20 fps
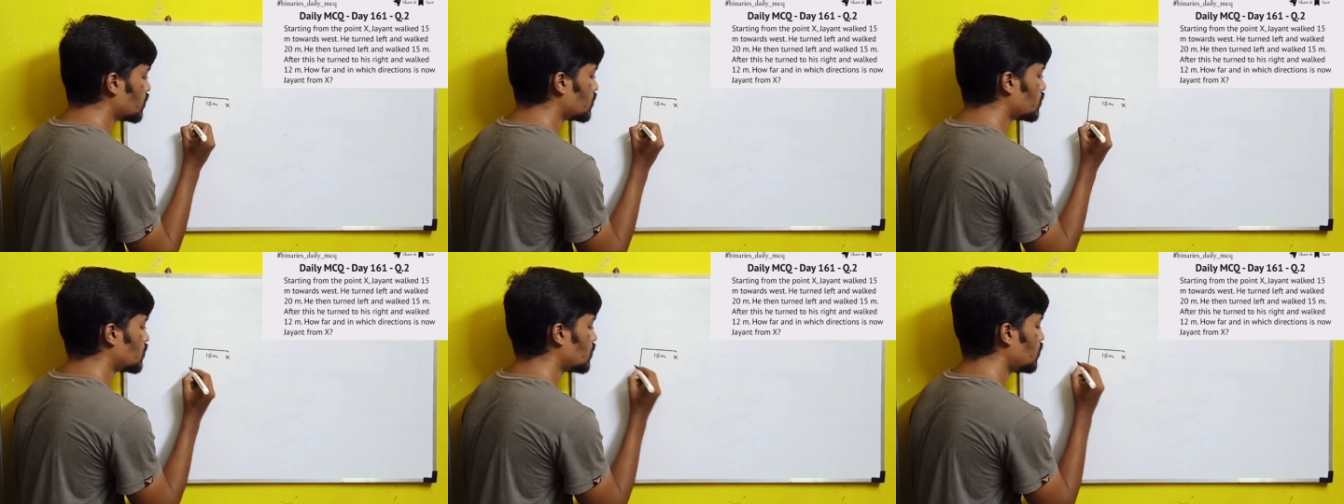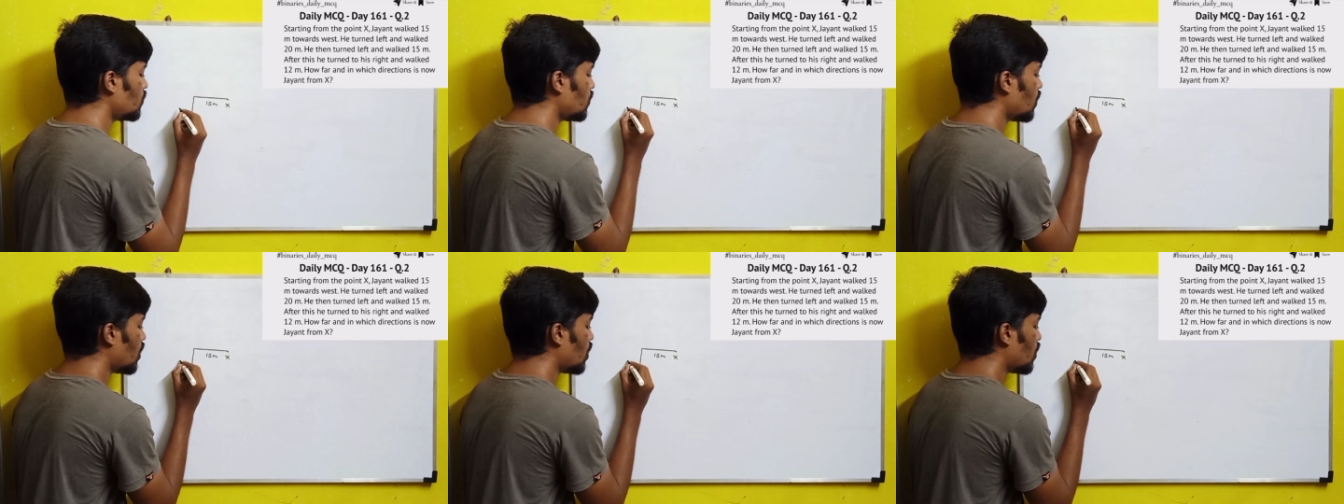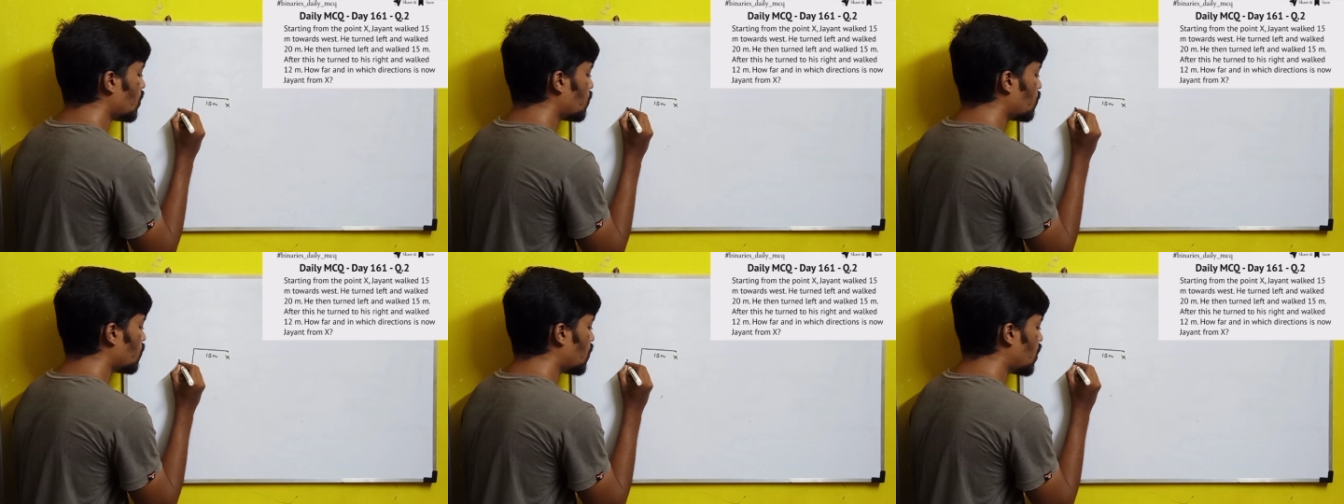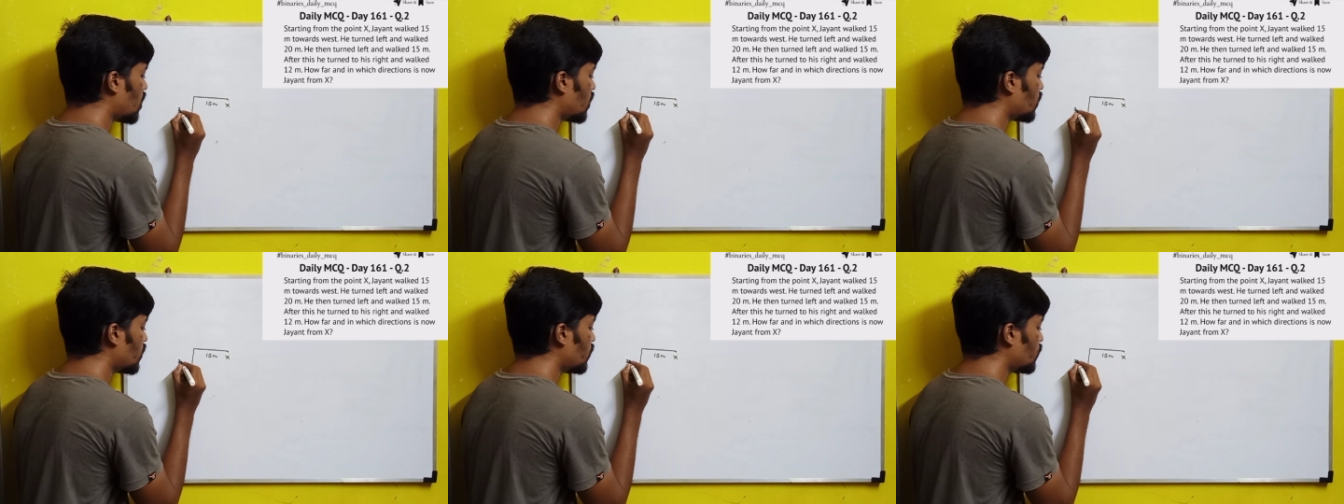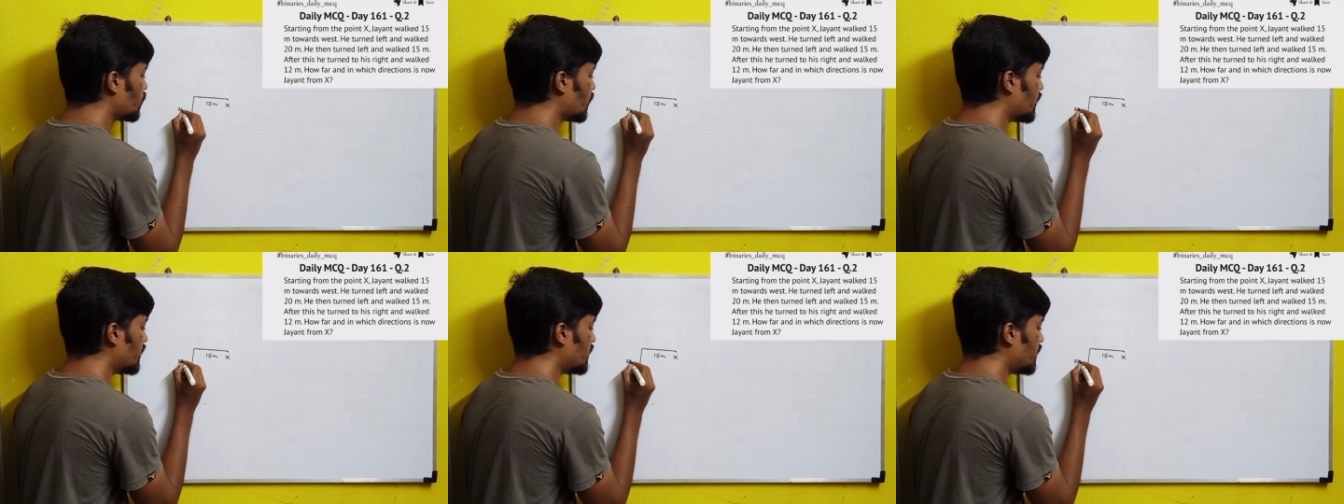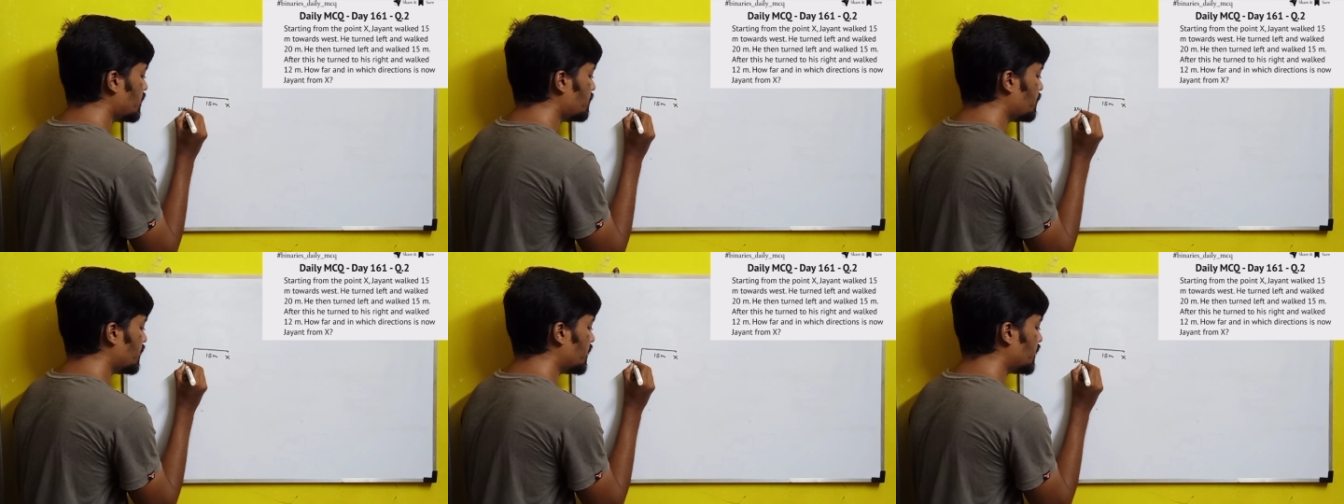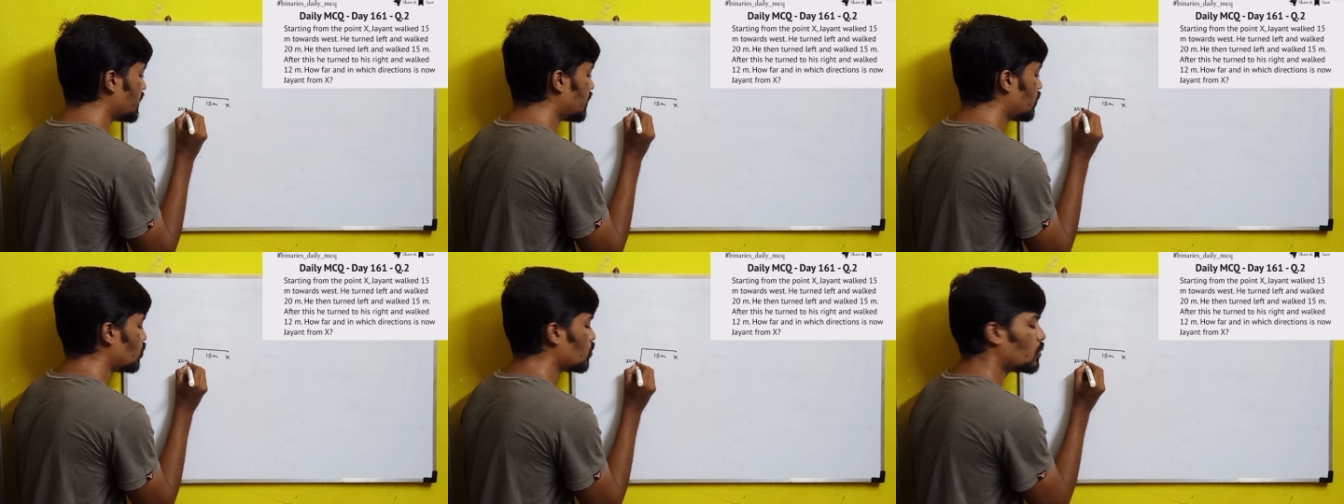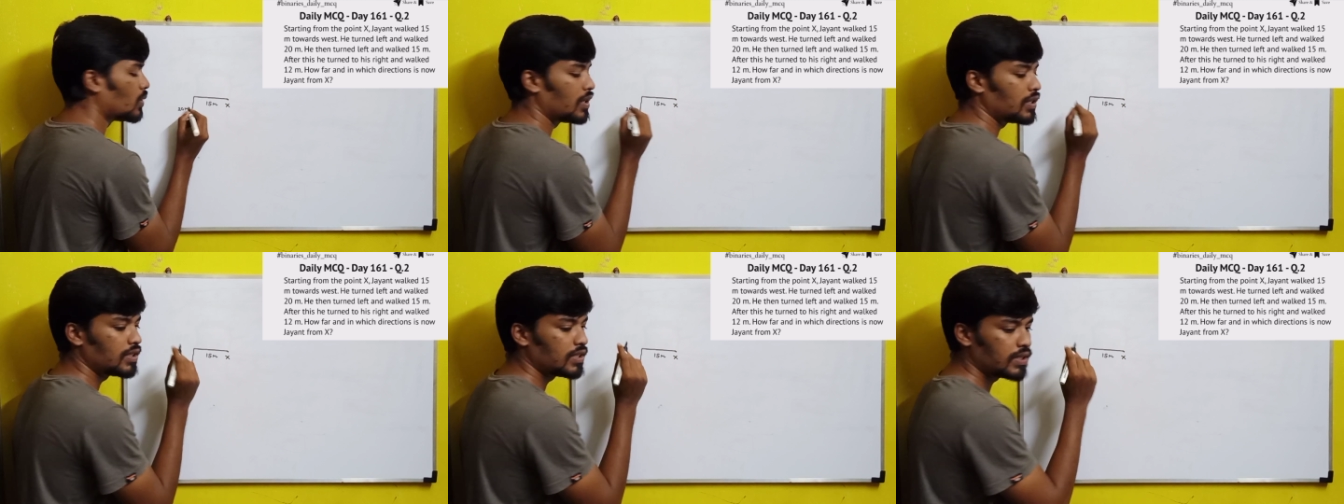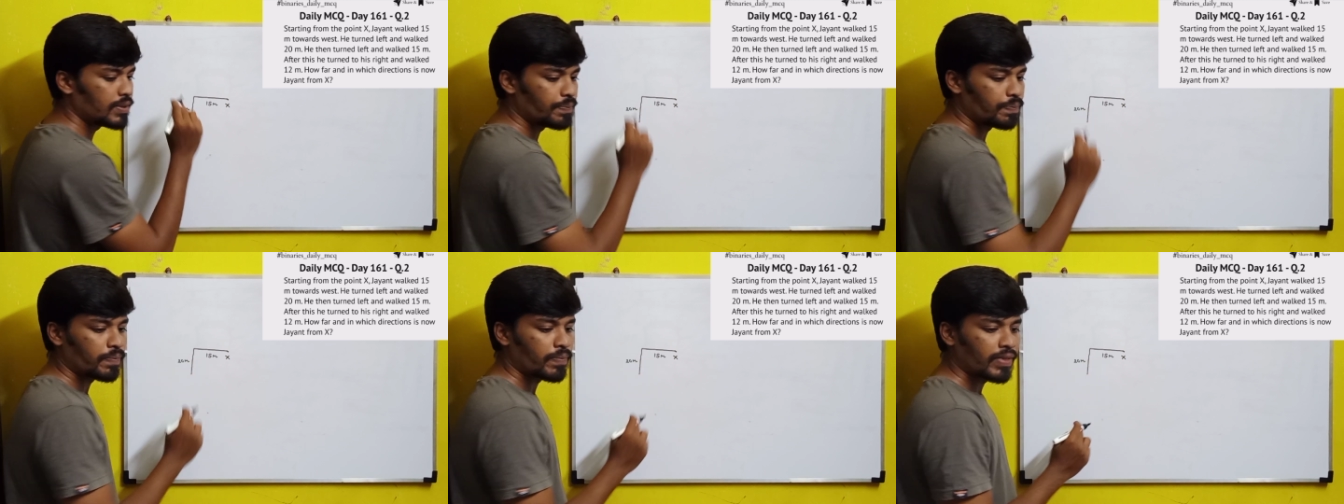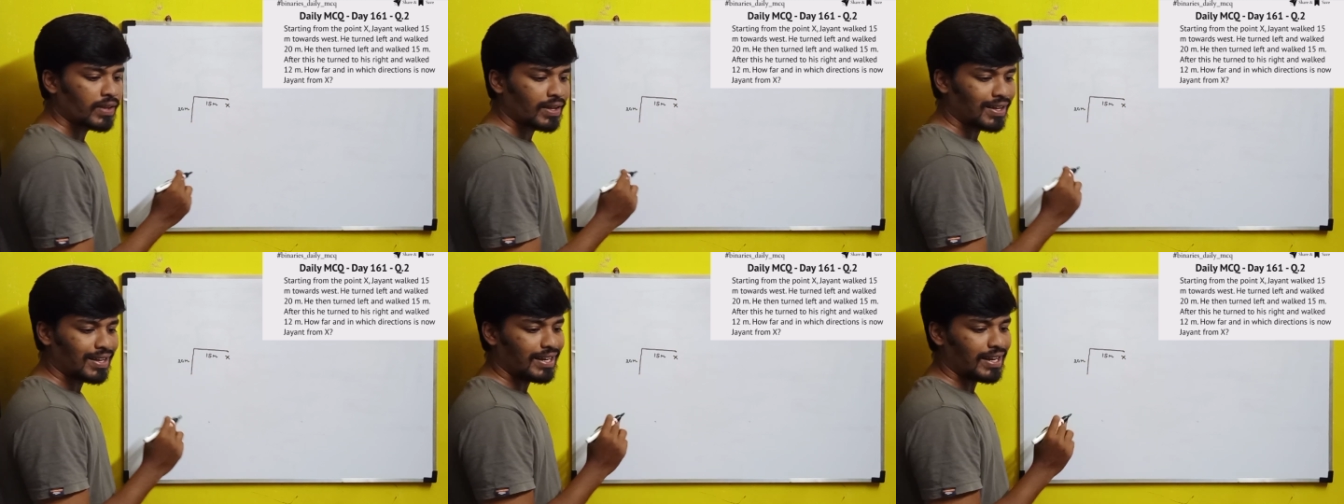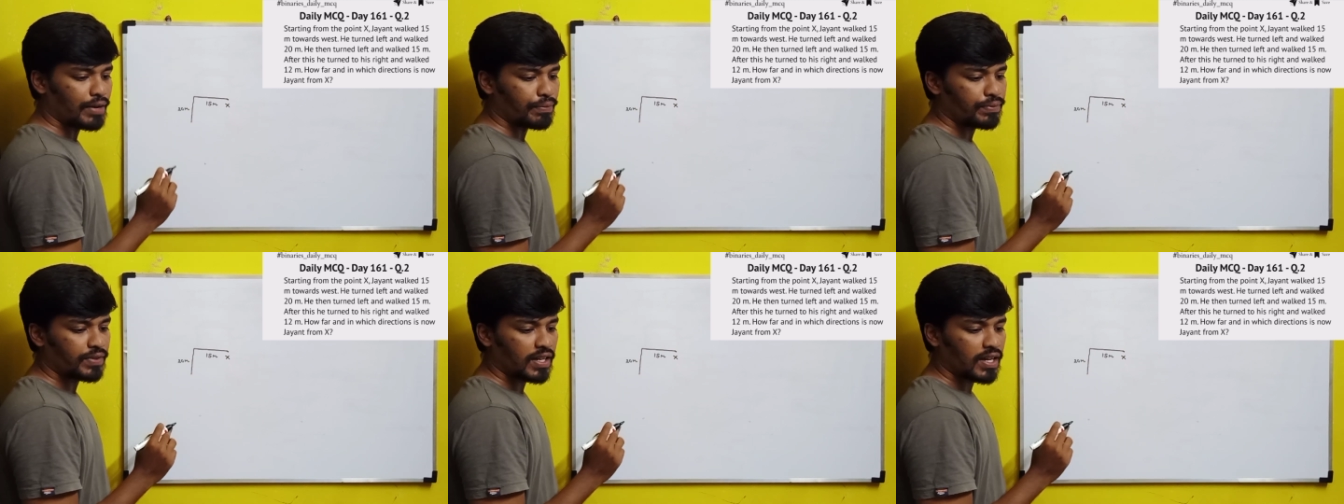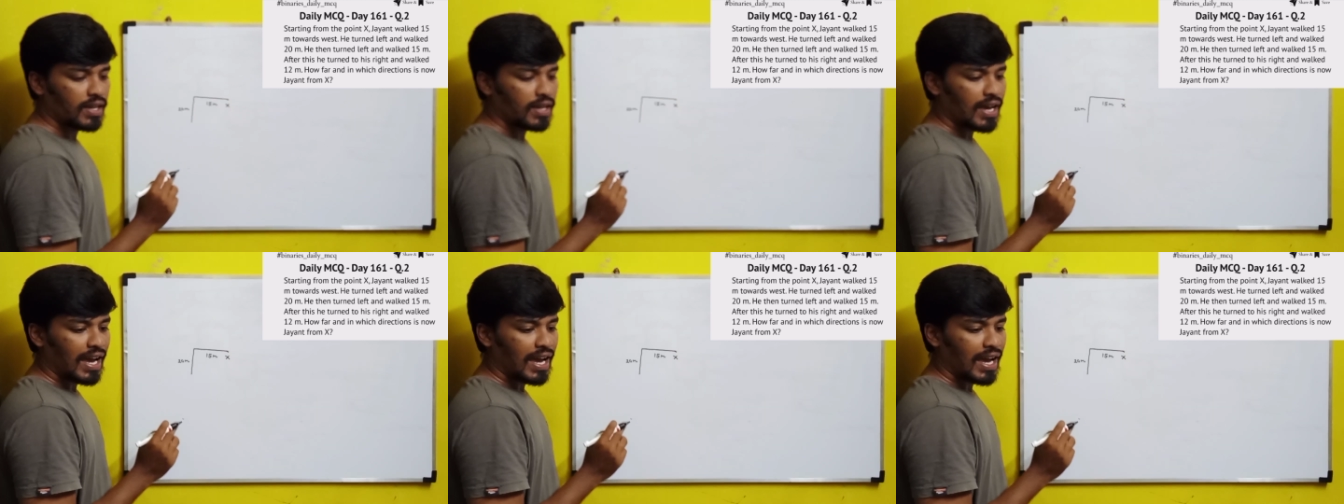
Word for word: So walked 20 meter towards left.